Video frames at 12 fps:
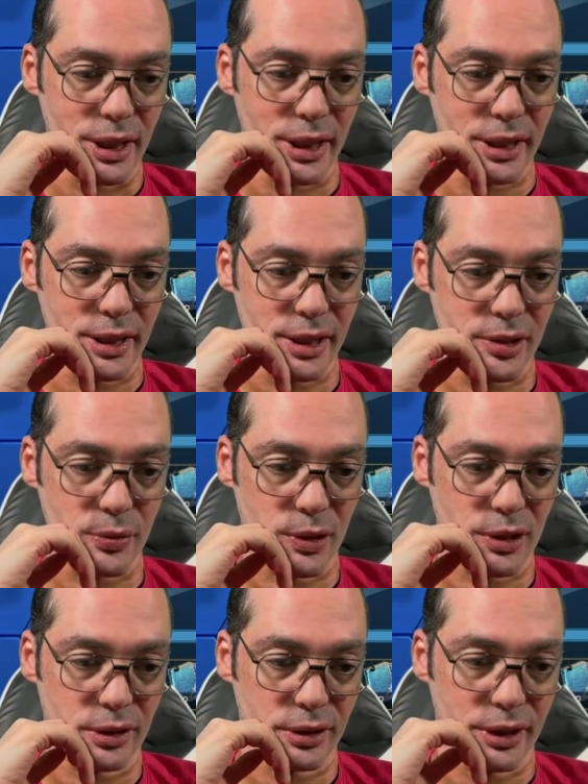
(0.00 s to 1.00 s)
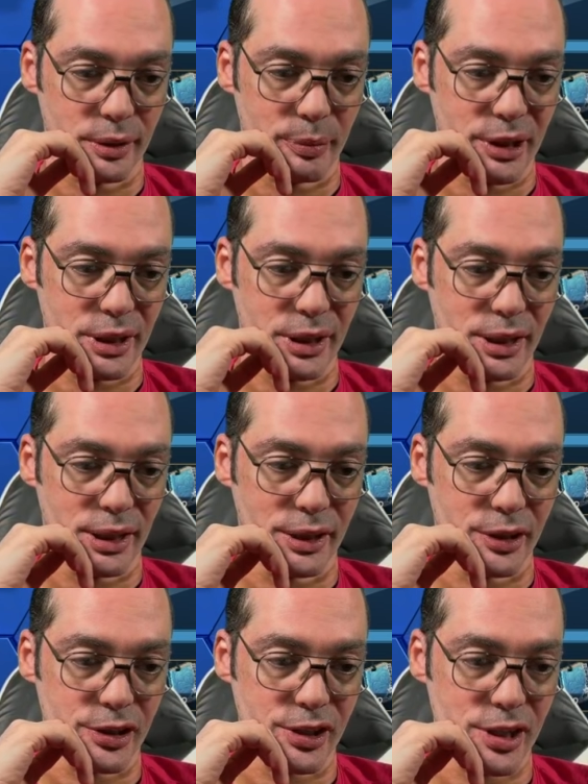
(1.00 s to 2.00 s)
and this one going to be
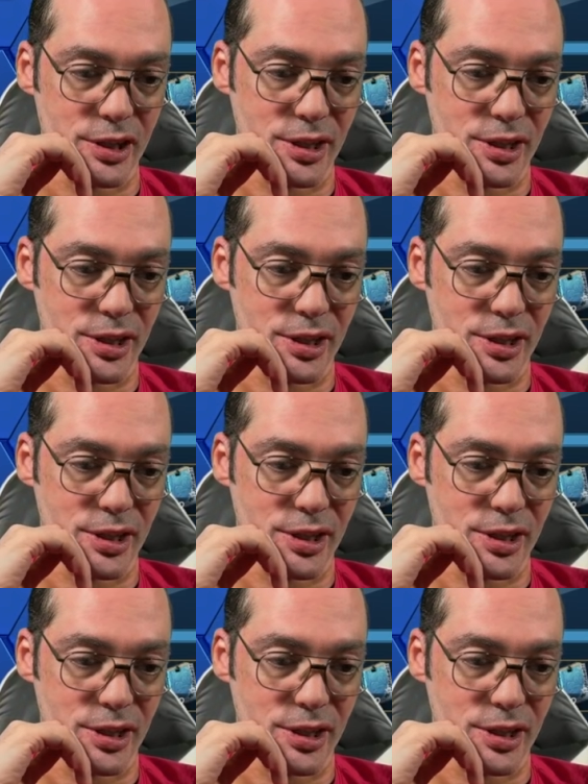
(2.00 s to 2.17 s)
clear stage